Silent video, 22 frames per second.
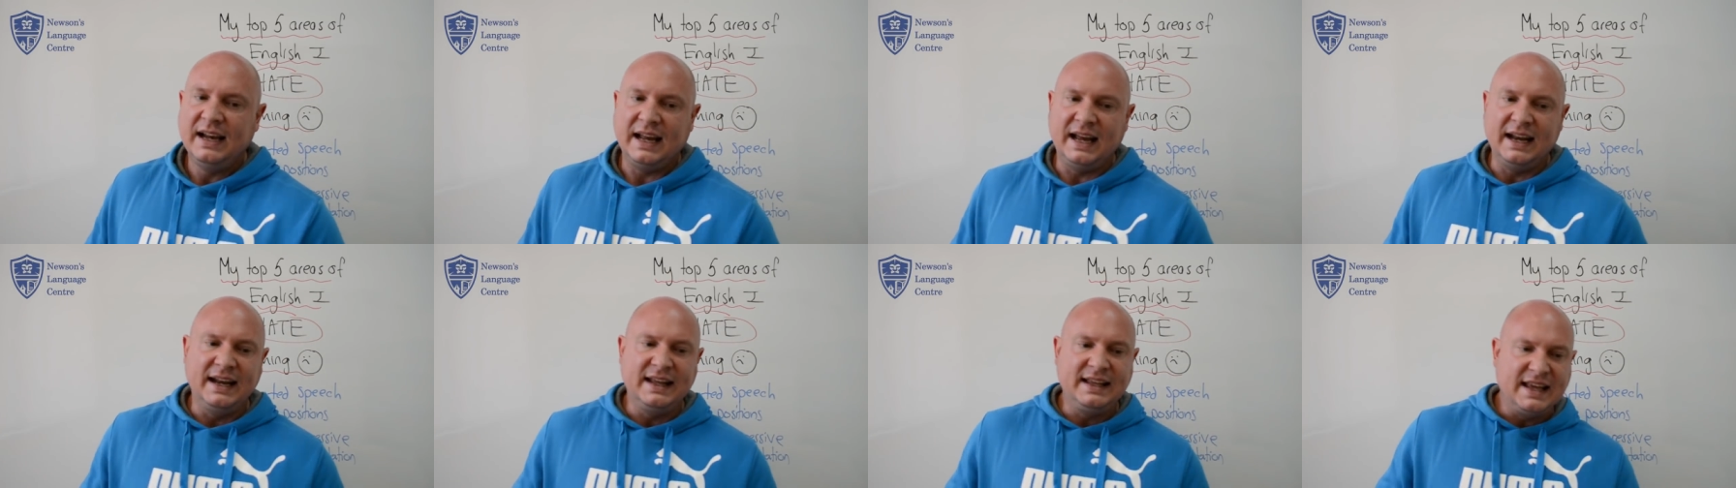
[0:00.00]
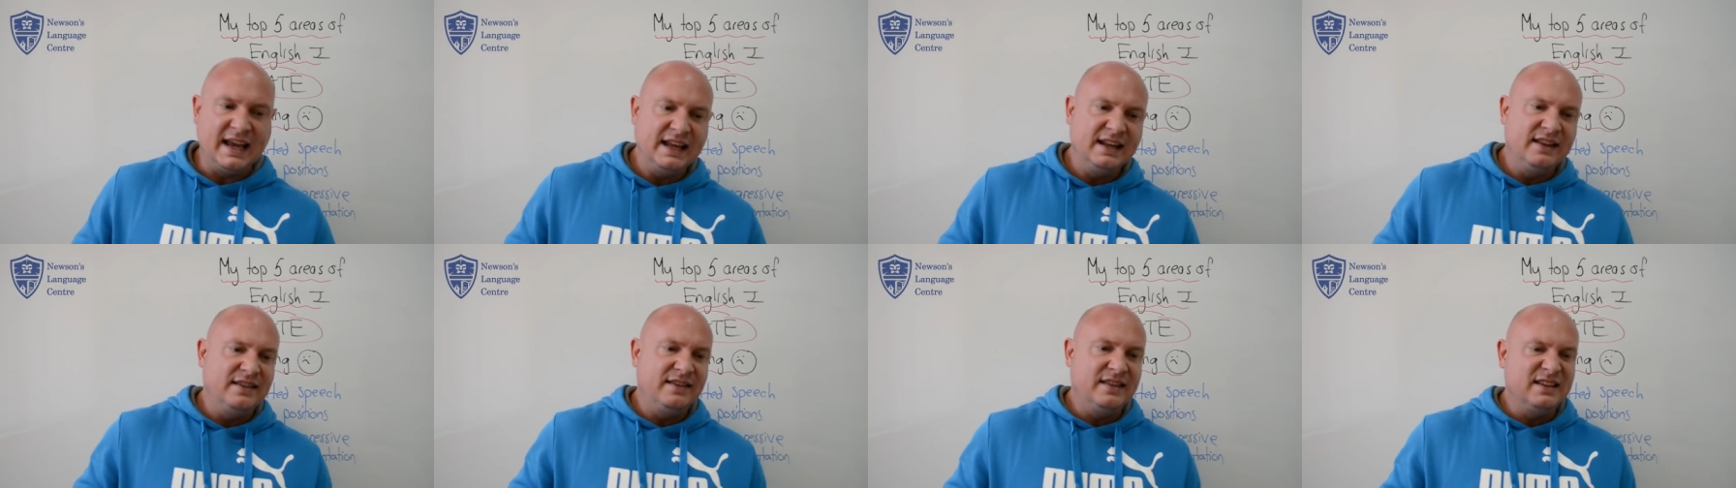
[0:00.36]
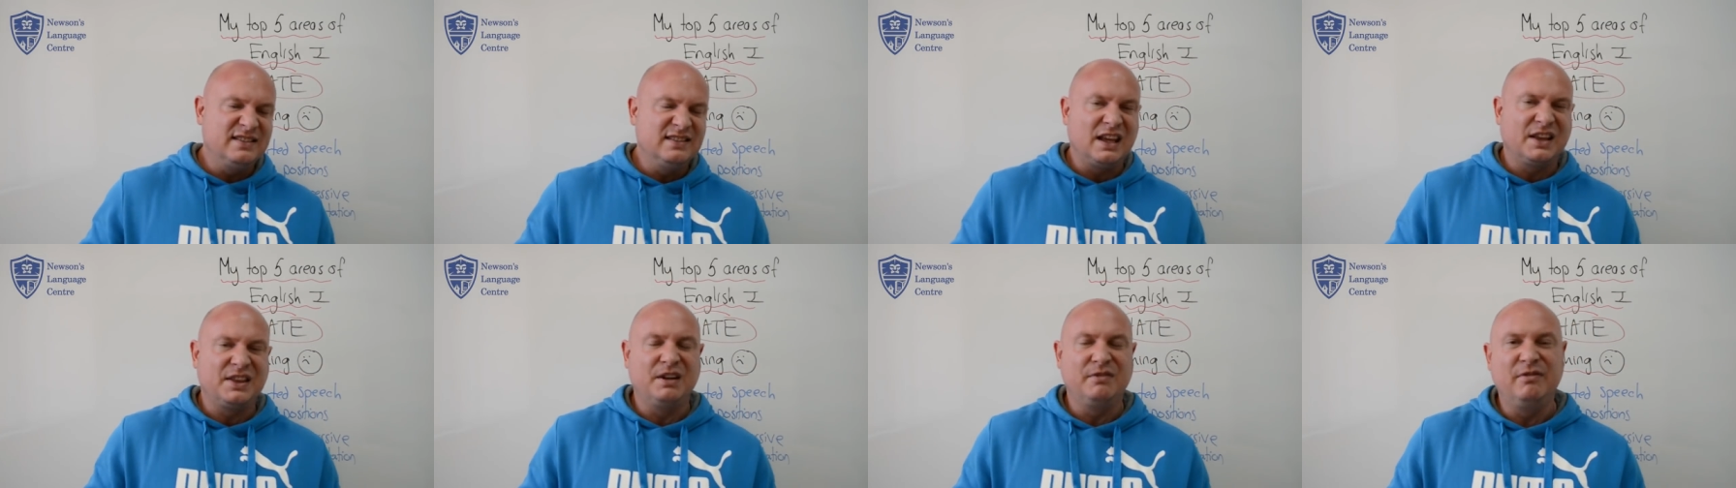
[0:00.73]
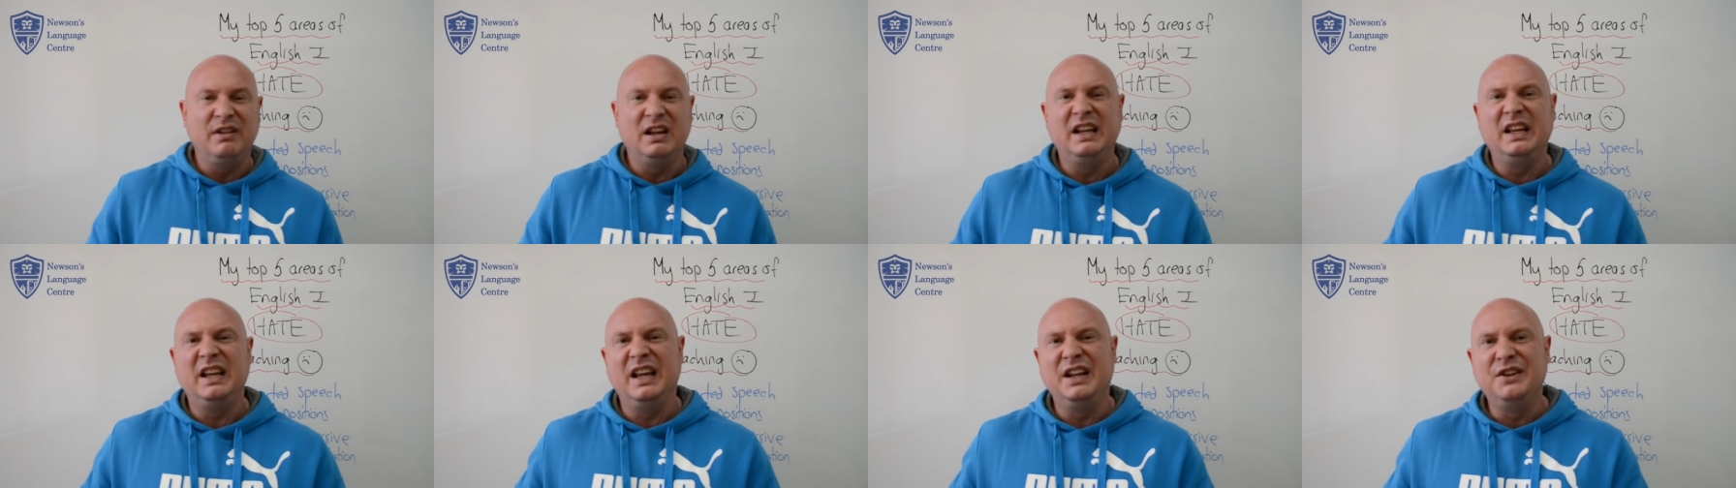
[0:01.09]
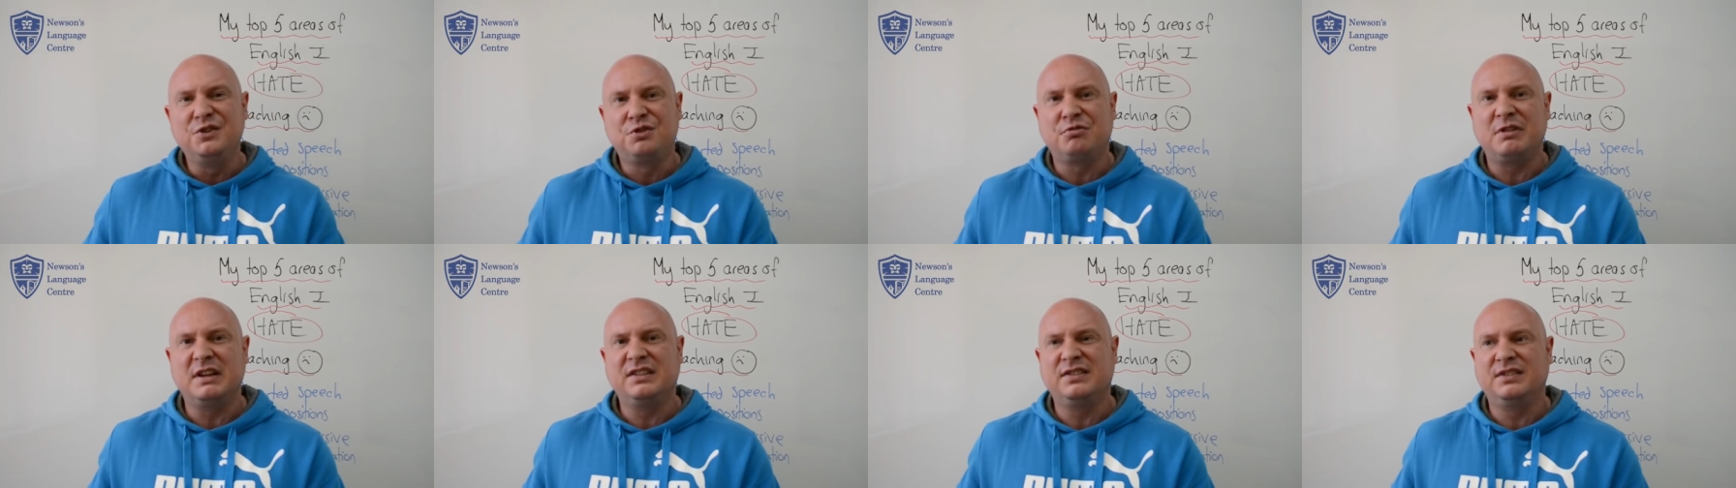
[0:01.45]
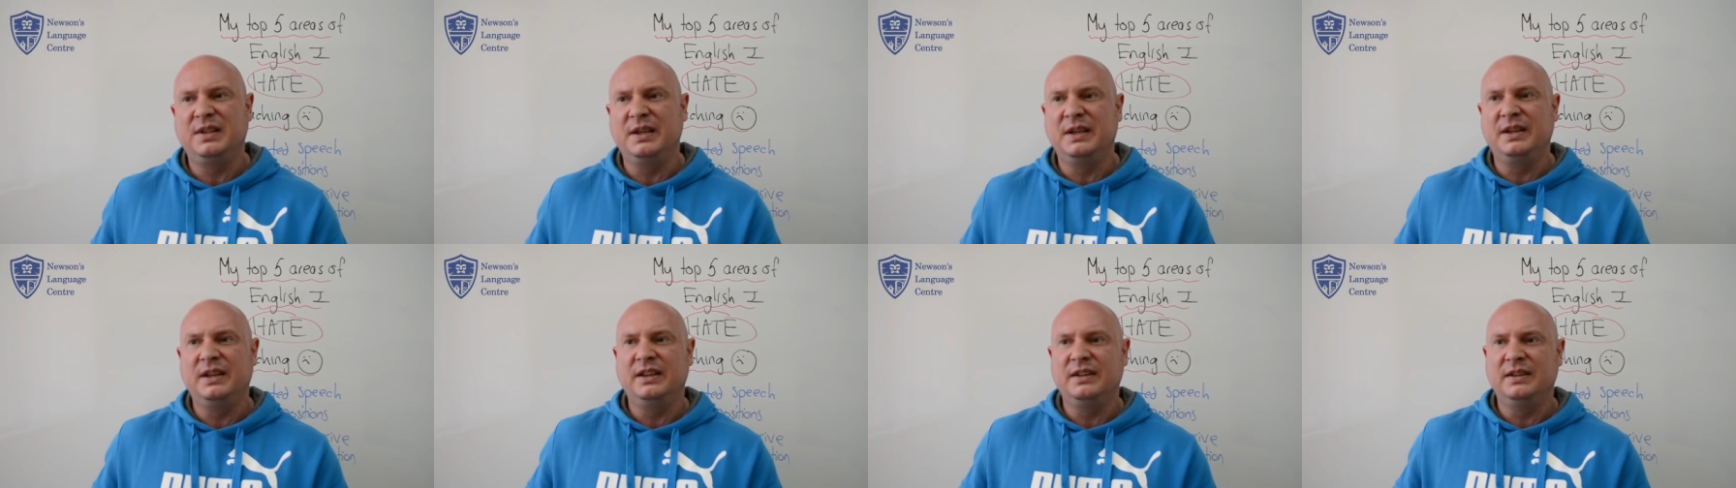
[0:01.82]
And again, there's nothing really
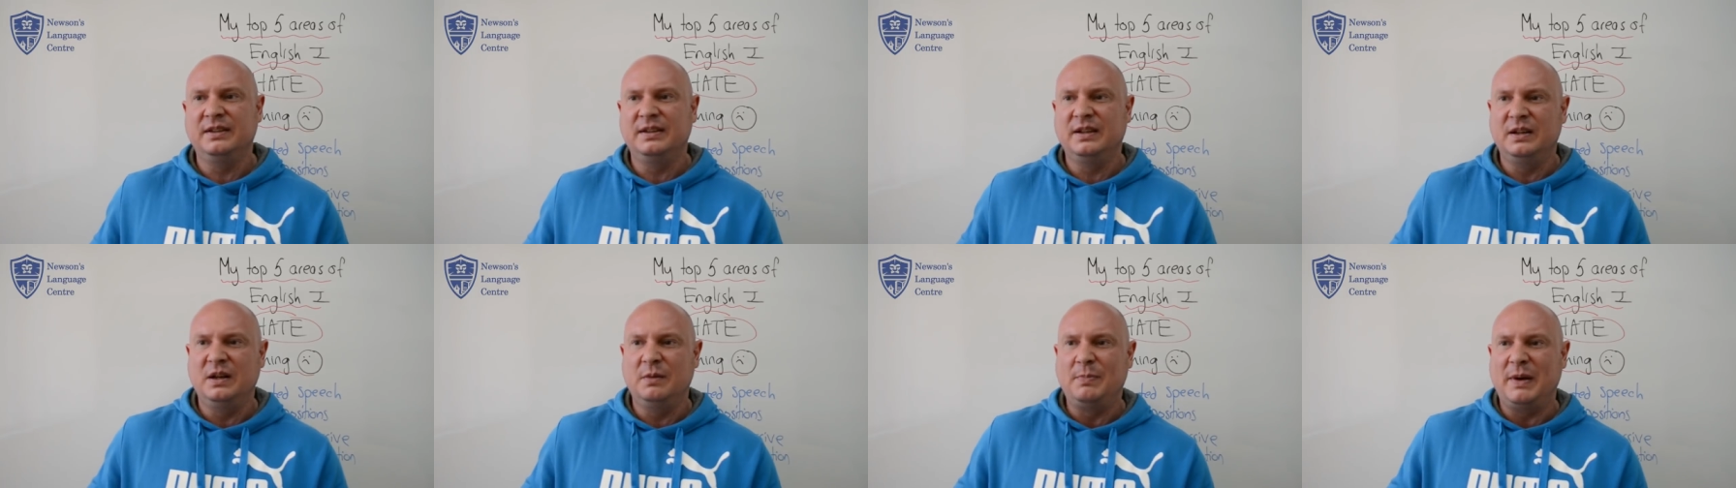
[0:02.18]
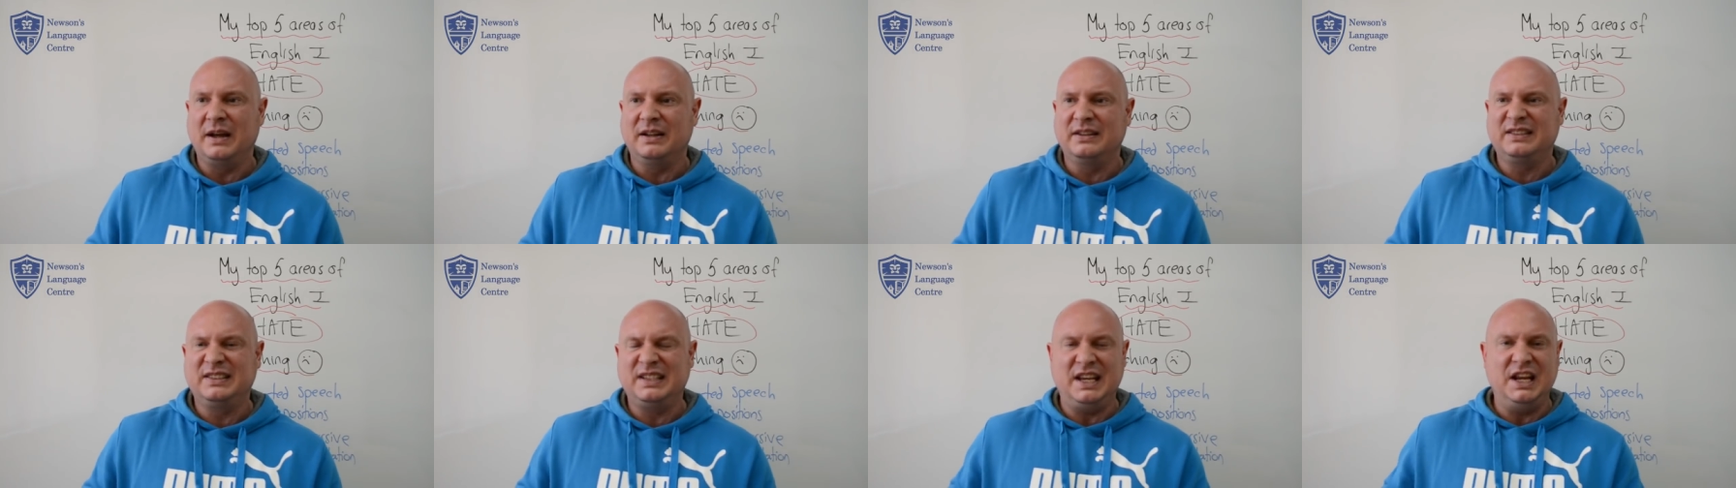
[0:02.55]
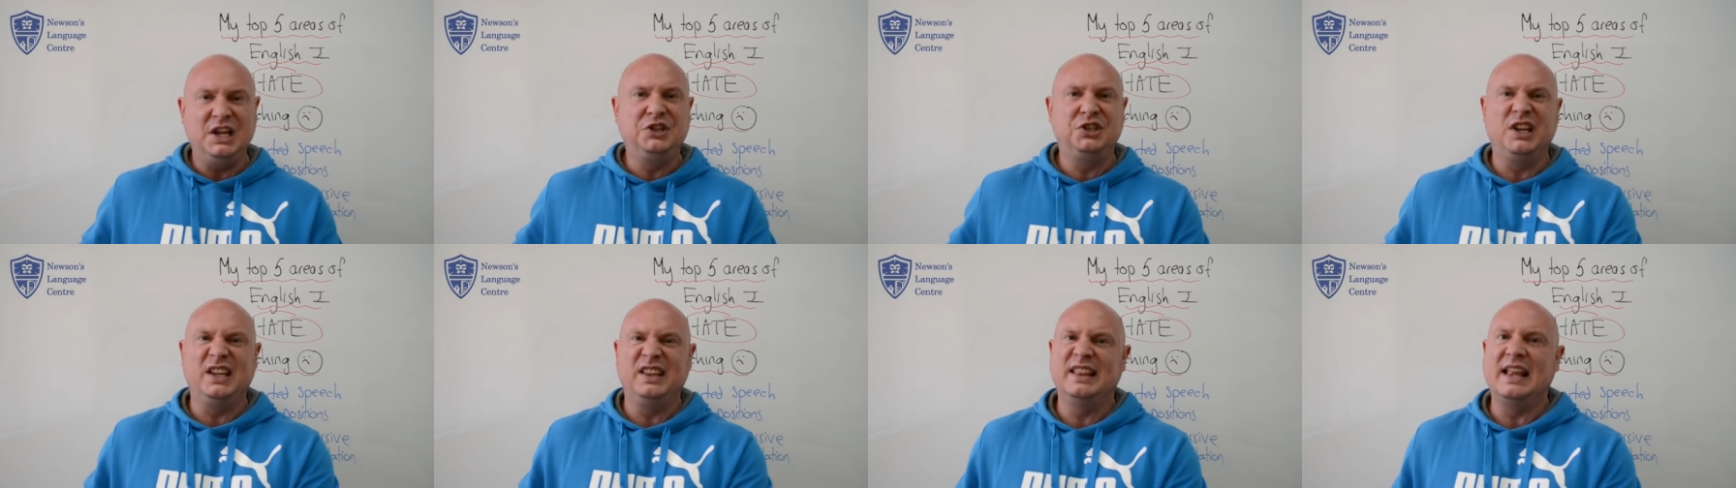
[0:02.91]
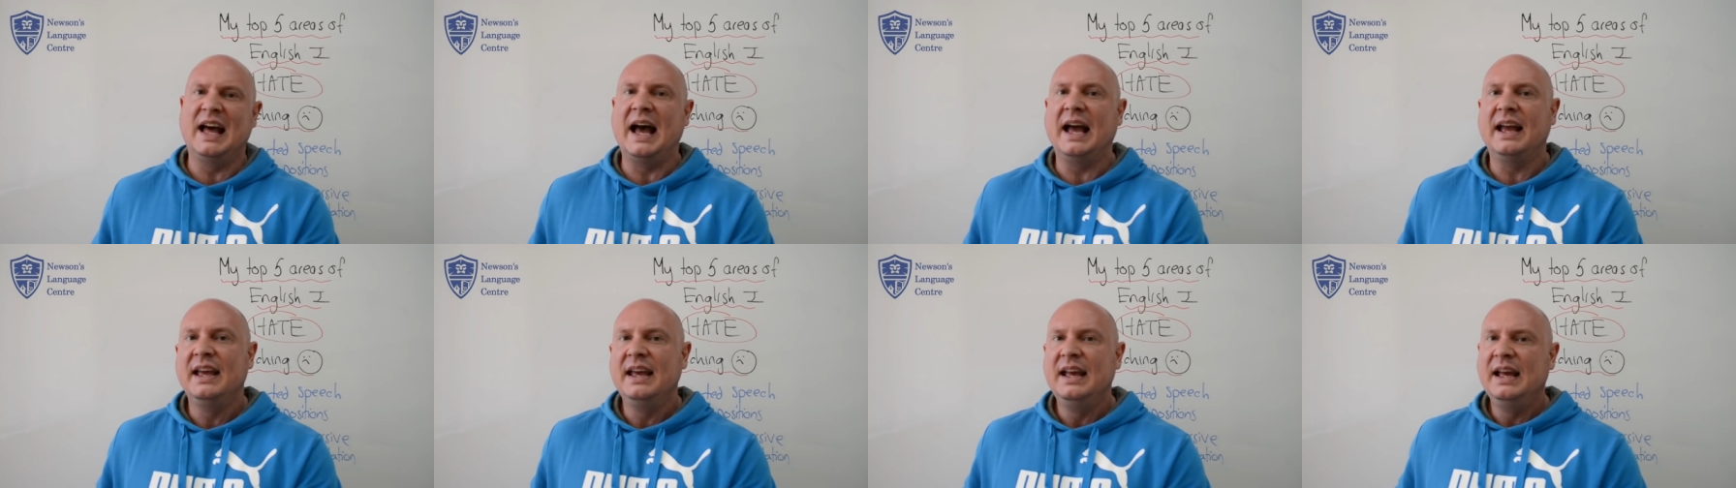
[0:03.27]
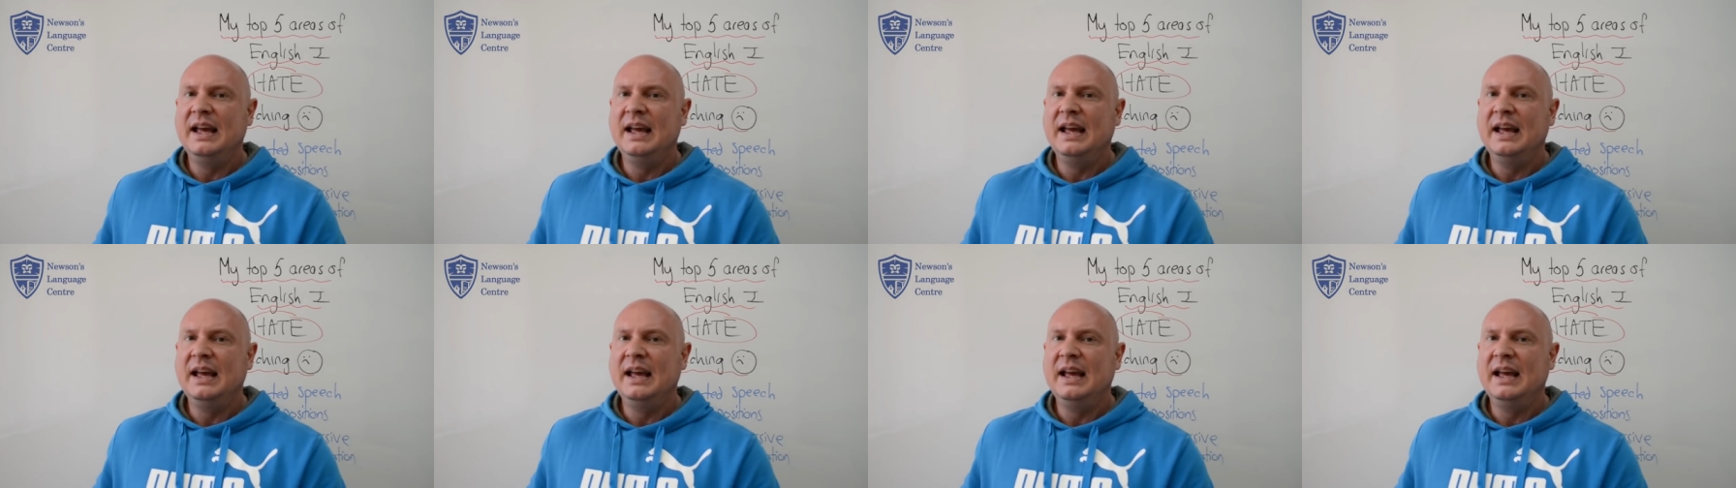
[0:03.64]
interesting about teaching that.